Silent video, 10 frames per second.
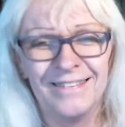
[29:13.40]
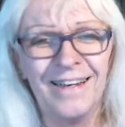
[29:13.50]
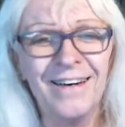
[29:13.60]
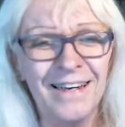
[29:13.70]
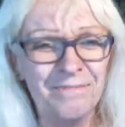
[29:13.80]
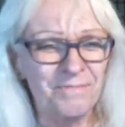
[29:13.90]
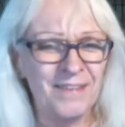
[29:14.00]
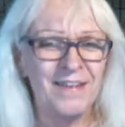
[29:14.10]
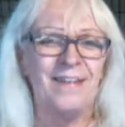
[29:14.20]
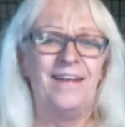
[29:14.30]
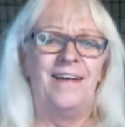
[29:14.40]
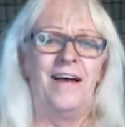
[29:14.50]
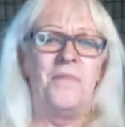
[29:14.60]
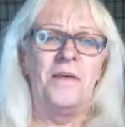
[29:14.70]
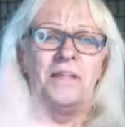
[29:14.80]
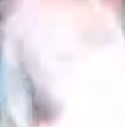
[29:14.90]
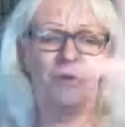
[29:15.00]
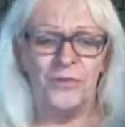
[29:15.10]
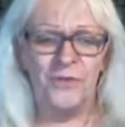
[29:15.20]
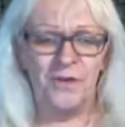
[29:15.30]
All right. I think that
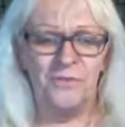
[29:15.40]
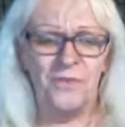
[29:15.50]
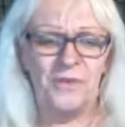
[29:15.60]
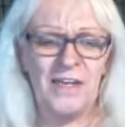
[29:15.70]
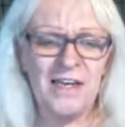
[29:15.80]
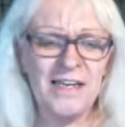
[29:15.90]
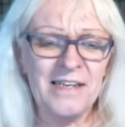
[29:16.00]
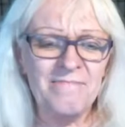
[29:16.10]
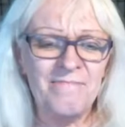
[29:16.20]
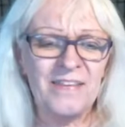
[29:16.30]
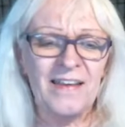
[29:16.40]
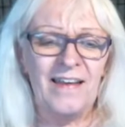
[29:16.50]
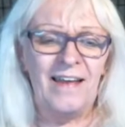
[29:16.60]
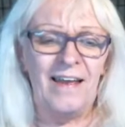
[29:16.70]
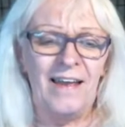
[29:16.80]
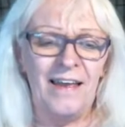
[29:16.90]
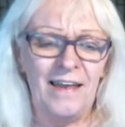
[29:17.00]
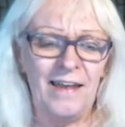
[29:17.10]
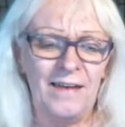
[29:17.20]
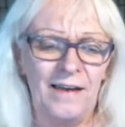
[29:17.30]
will do it for the day.
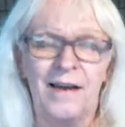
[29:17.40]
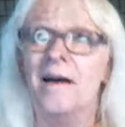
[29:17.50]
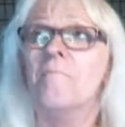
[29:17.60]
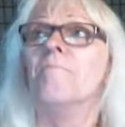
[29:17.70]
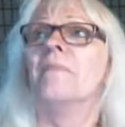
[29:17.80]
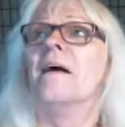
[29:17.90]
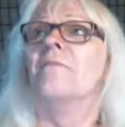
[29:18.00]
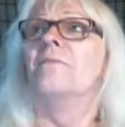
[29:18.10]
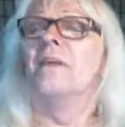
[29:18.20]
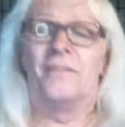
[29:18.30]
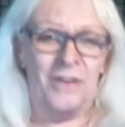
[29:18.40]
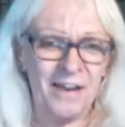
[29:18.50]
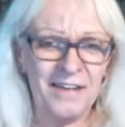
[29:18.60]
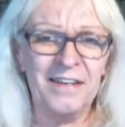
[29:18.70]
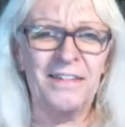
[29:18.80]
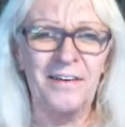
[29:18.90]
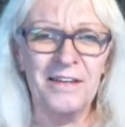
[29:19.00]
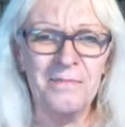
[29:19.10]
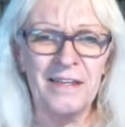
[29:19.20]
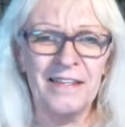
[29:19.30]
And I've tried to hit
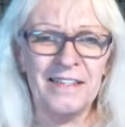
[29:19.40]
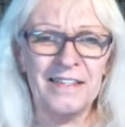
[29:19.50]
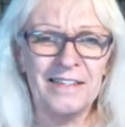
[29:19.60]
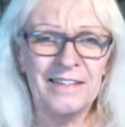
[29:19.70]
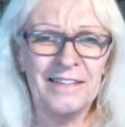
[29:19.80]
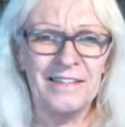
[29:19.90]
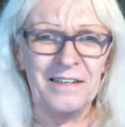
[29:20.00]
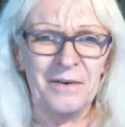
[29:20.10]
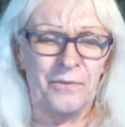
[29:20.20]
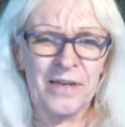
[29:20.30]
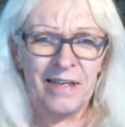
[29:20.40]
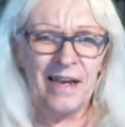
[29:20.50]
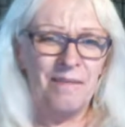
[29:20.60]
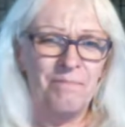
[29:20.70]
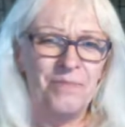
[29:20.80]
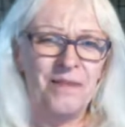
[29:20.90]
30 minutes. Recap.